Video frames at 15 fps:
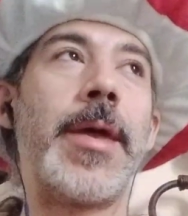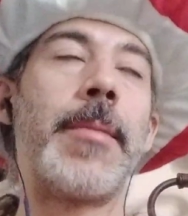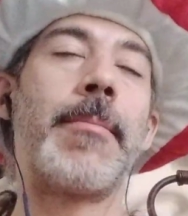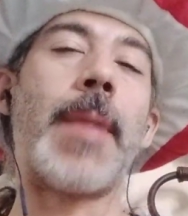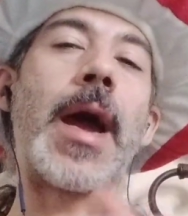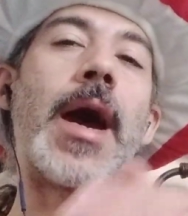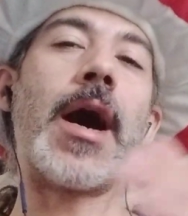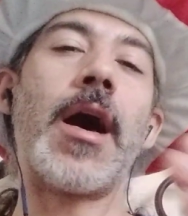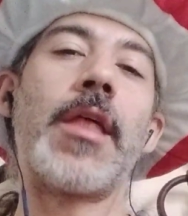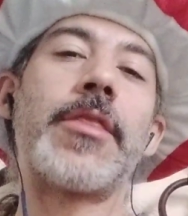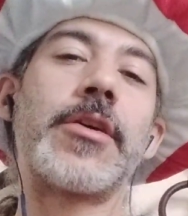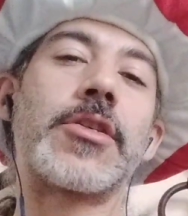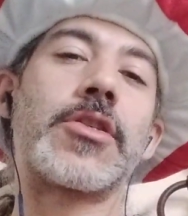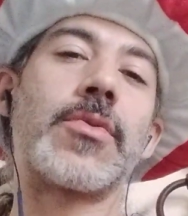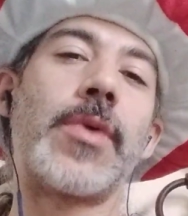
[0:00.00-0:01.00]
My
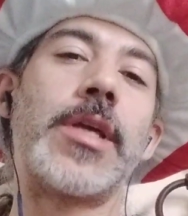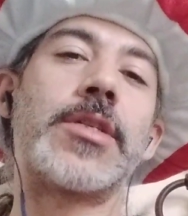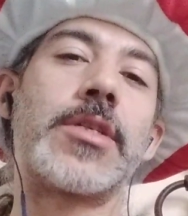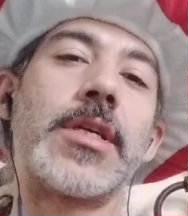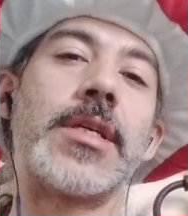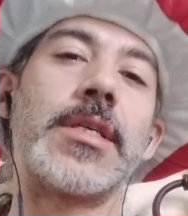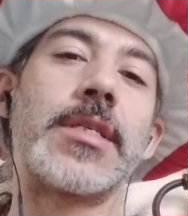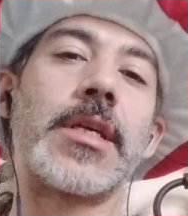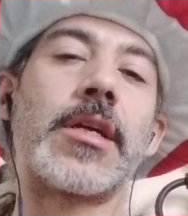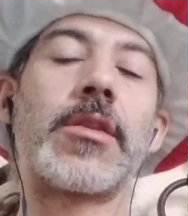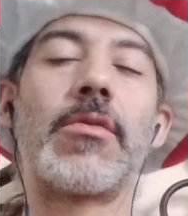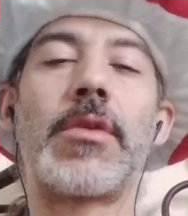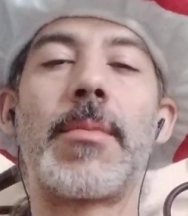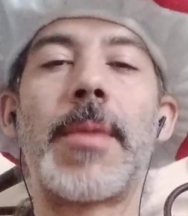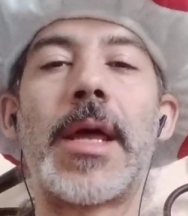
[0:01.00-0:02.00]
other Switches,
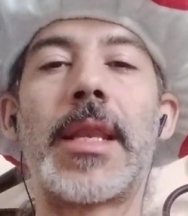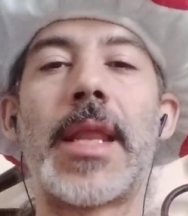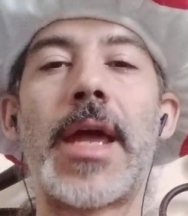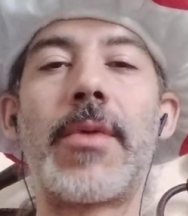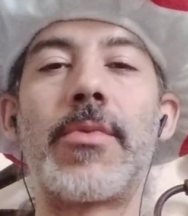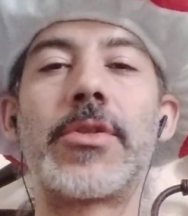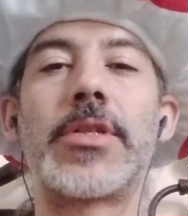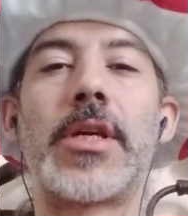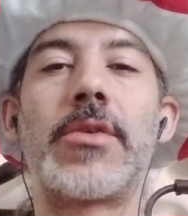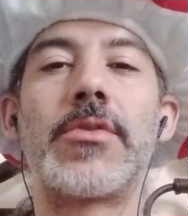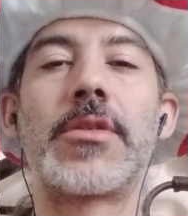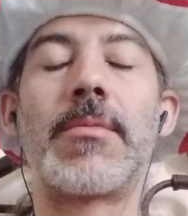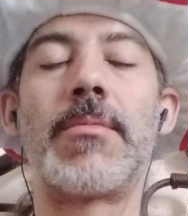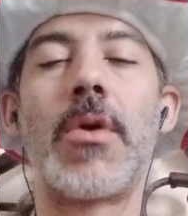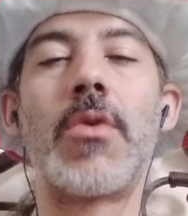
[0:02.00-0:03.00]
including my Lite, which I
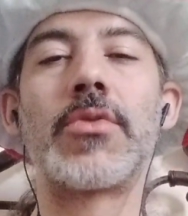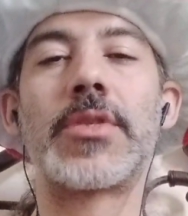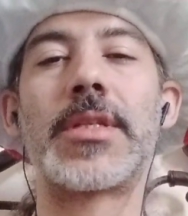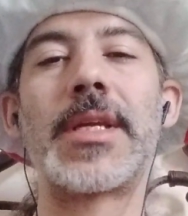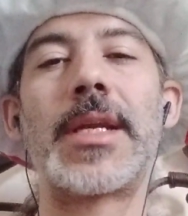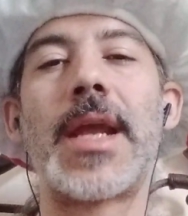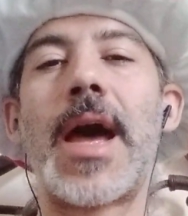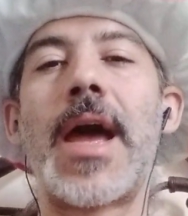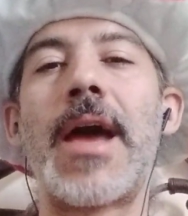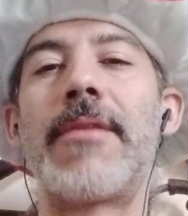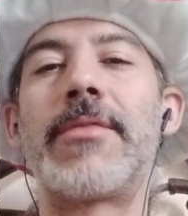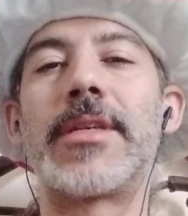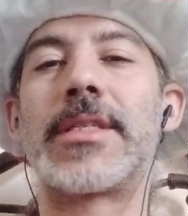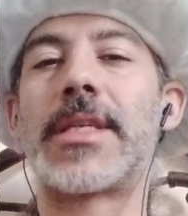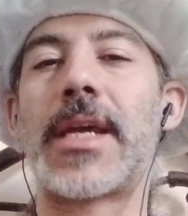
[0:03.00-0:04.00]
use the most, did not
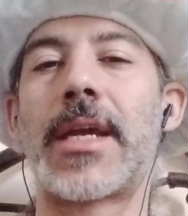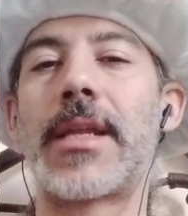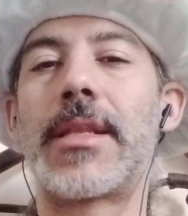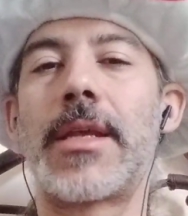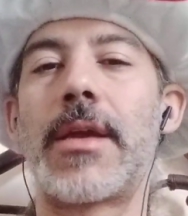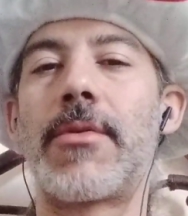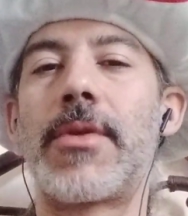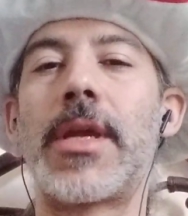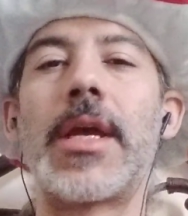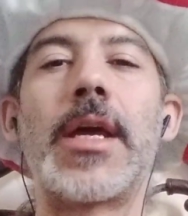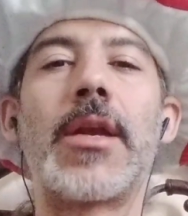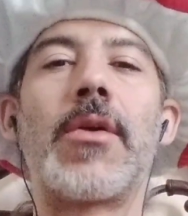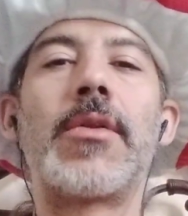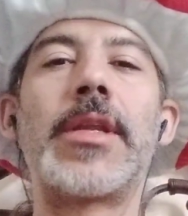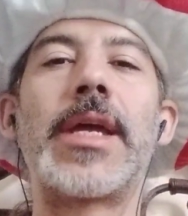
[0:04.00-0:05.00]
have the secondary.
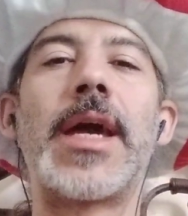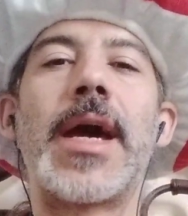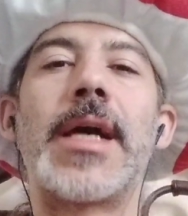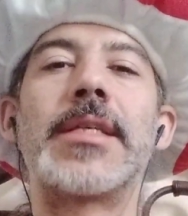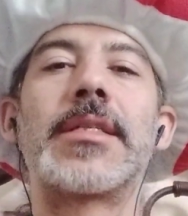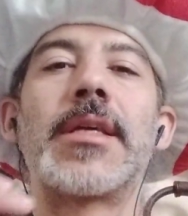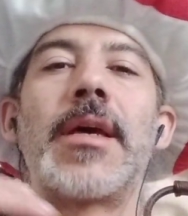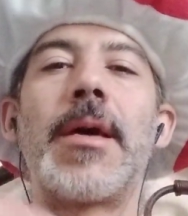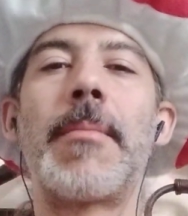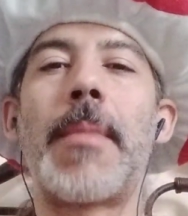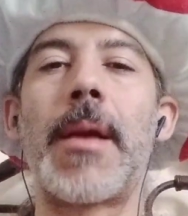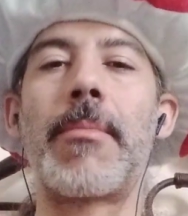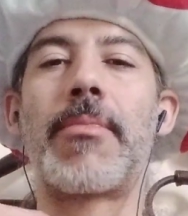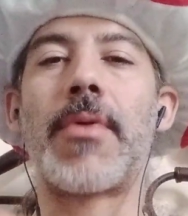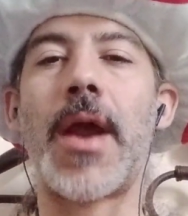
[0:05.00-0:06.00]
It only has
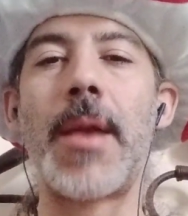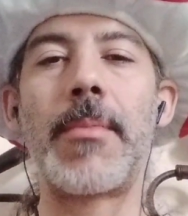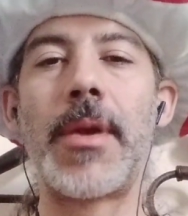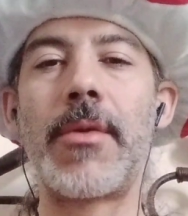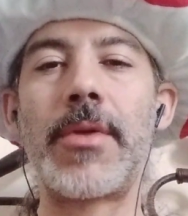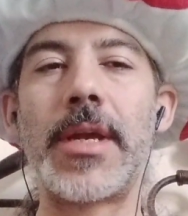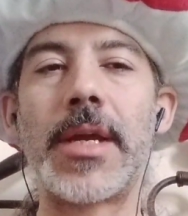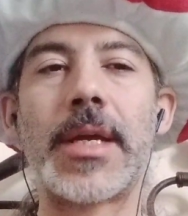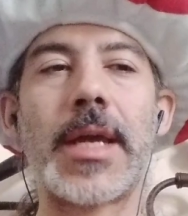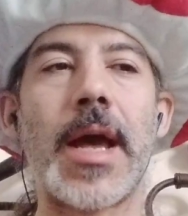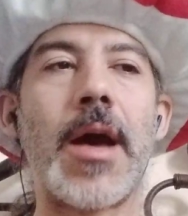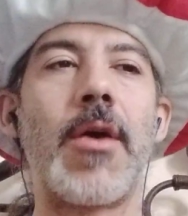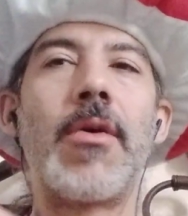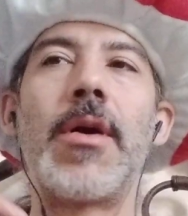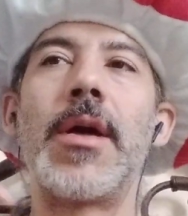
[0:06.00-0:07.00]
my primary
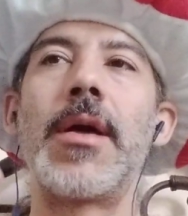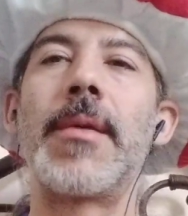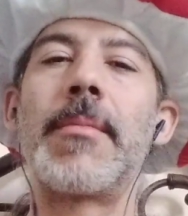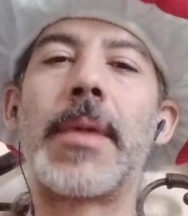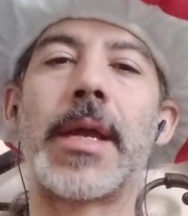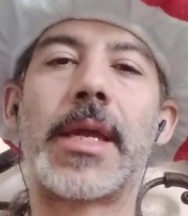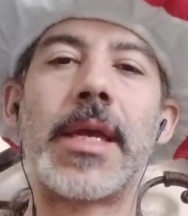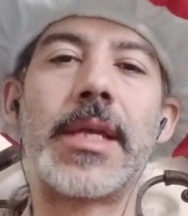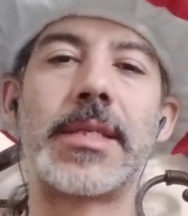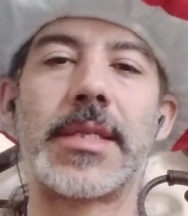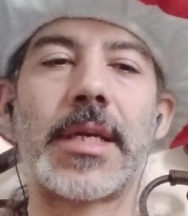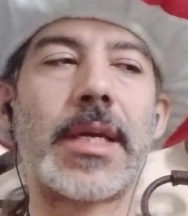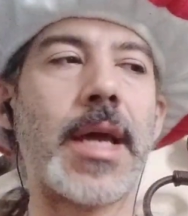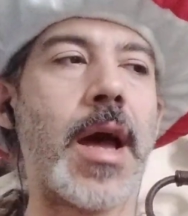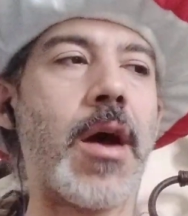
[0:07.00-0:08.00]
account, my kids'
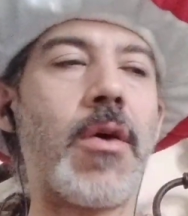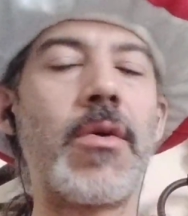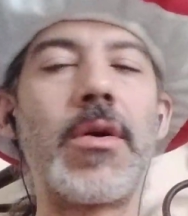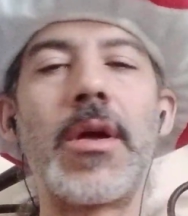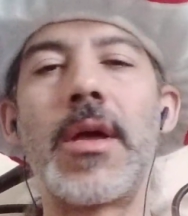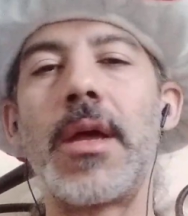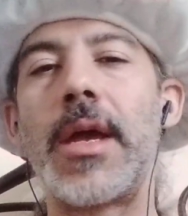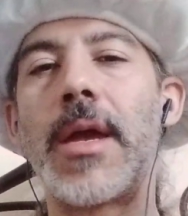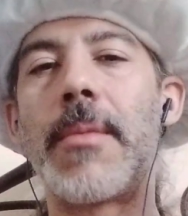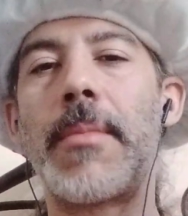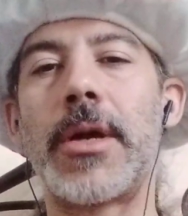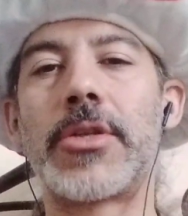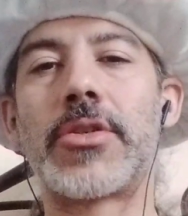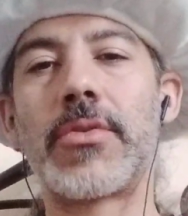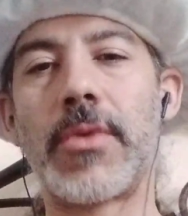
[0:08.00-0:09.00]
account, and
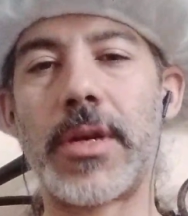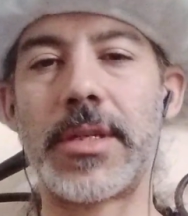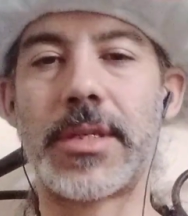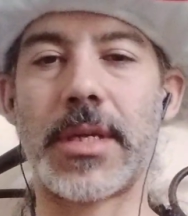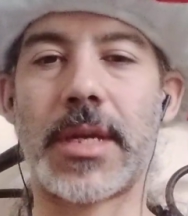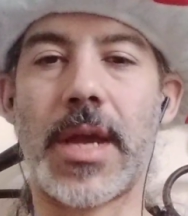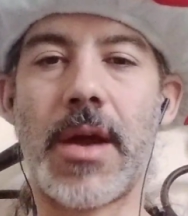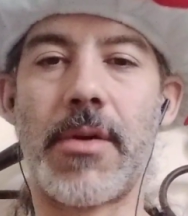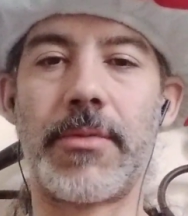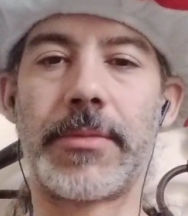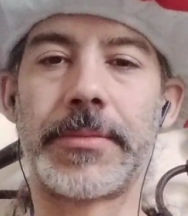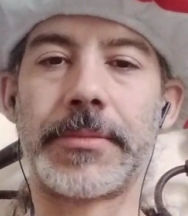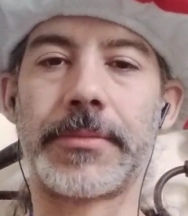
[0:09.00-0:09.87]
my shorty's account.